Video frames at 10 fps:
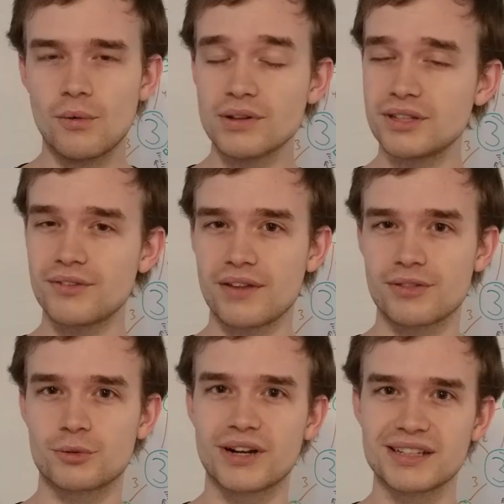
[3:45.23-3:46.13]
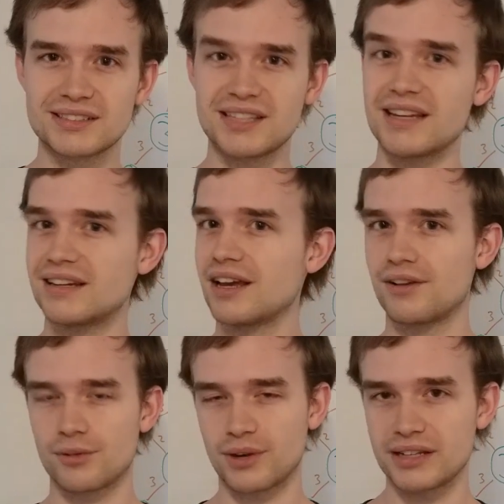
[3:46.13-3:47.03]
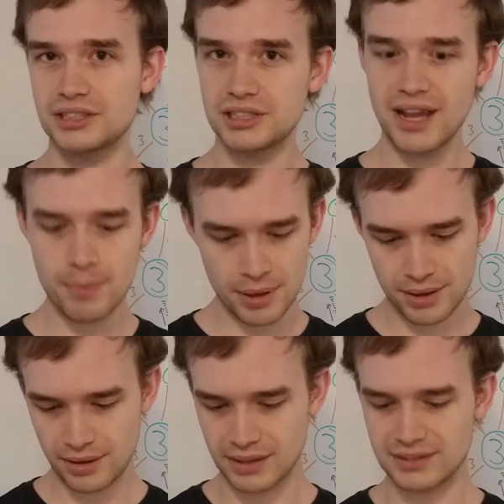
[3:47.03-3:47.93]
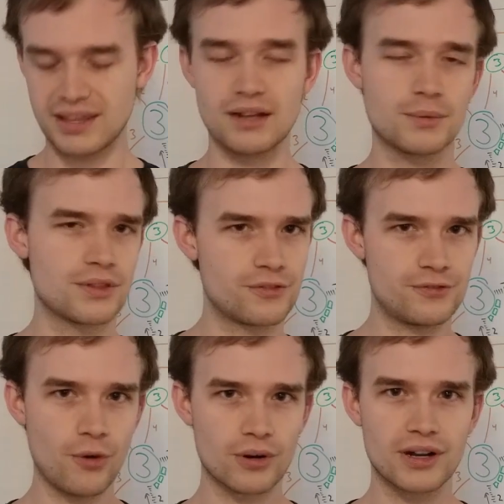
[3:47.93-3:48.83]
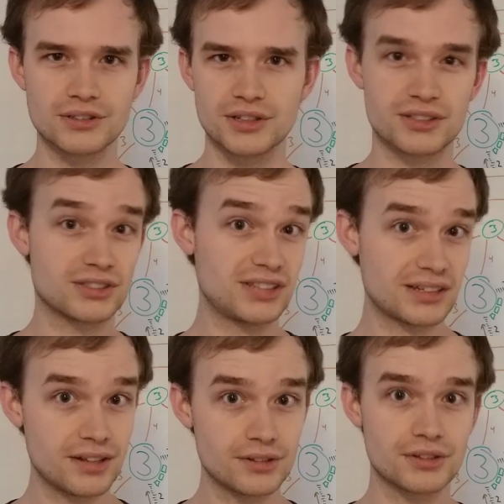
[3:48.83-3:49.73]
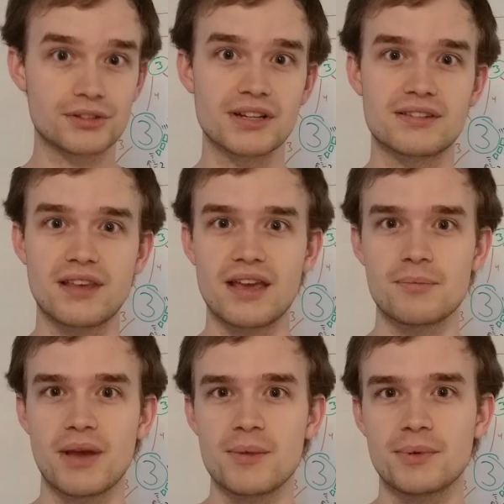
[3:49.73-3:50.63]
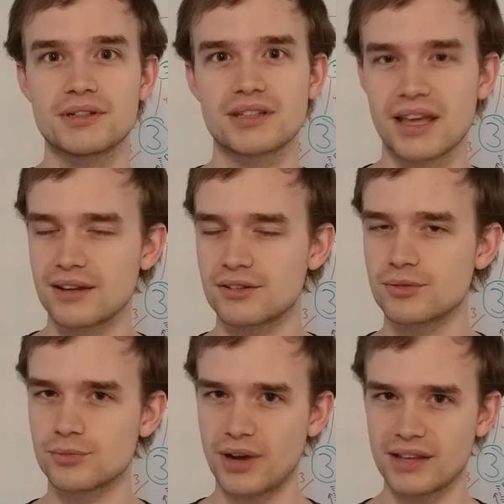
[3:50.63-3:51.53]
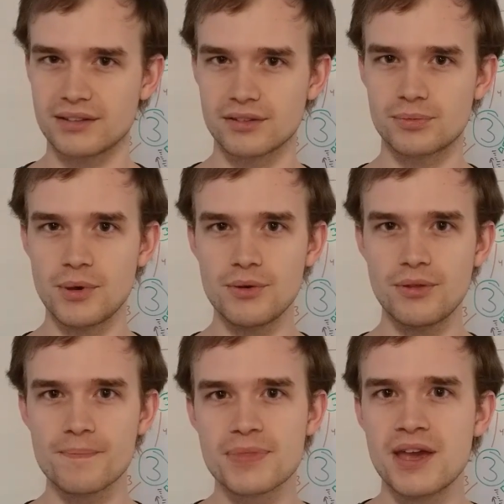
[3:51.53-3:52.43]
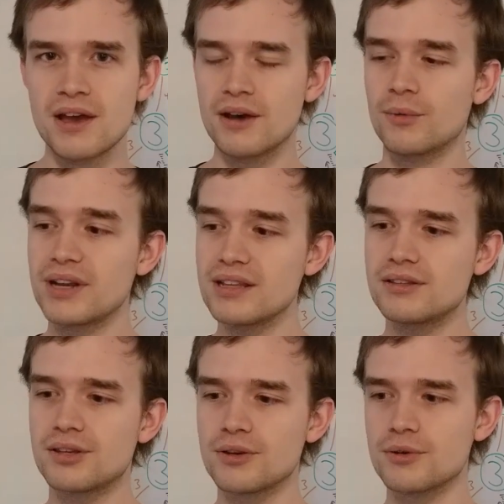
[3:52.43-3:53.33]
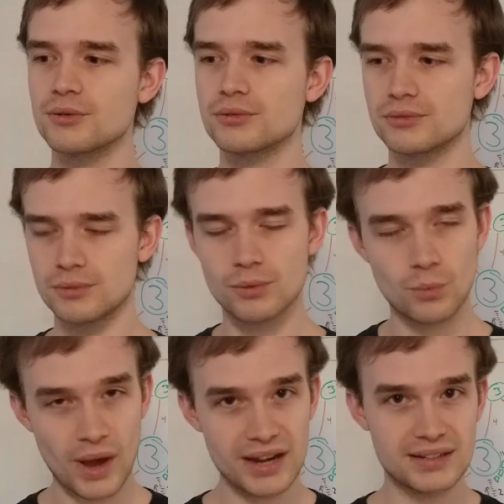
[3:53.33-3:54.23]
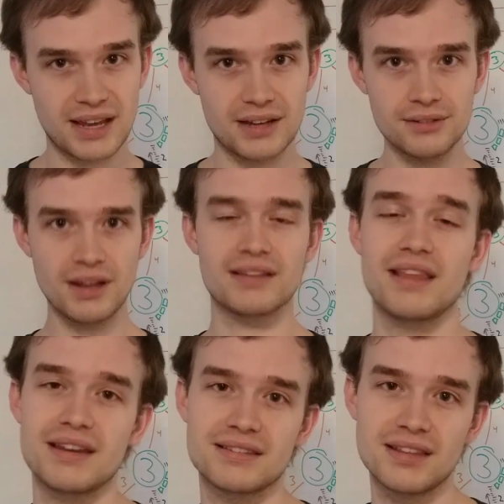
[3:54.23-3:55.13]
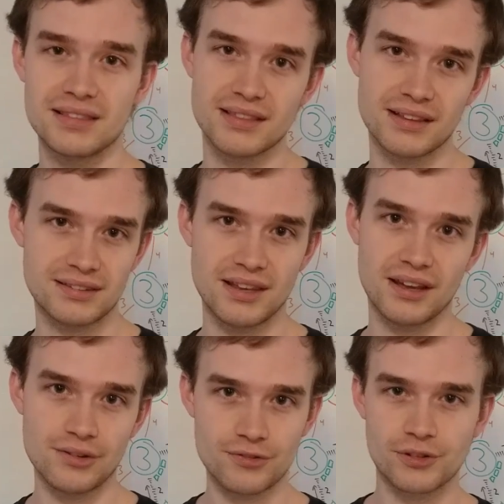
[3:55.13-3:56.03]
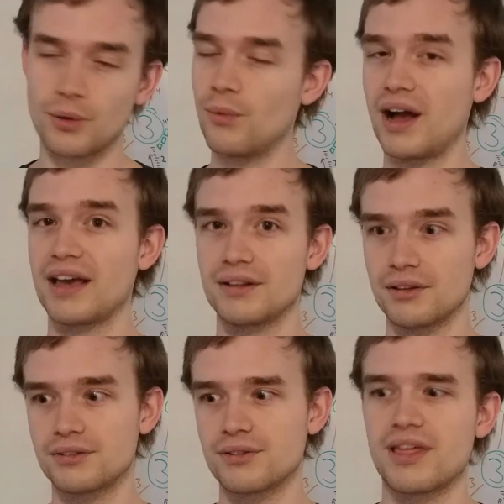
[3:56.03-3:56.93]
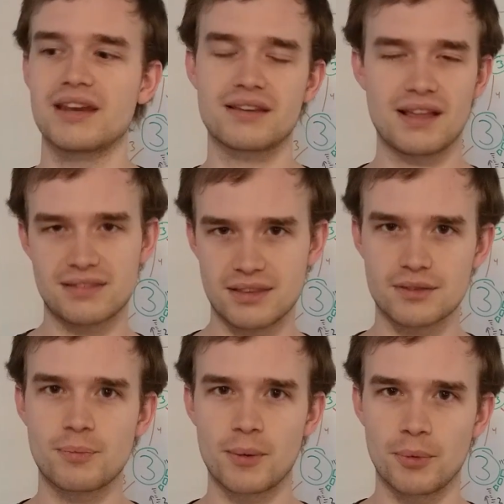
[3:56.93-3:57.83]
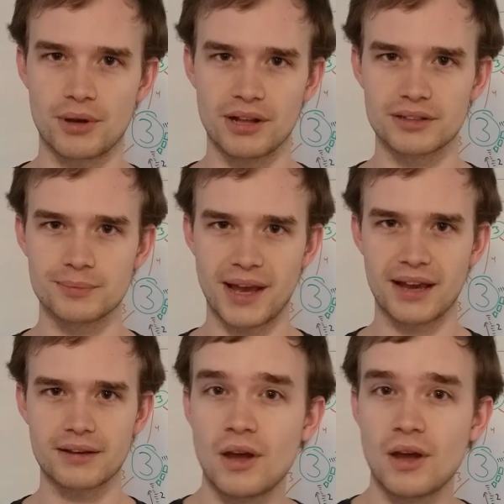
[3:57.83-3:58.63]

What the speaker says: Once I've got the ring sanded down to the right shape and sanded with the 400 or 600 grit sandpaper to get it nice and smooth, we need to wet it down and let it sit in the sun for a while so that it gets its purple color back.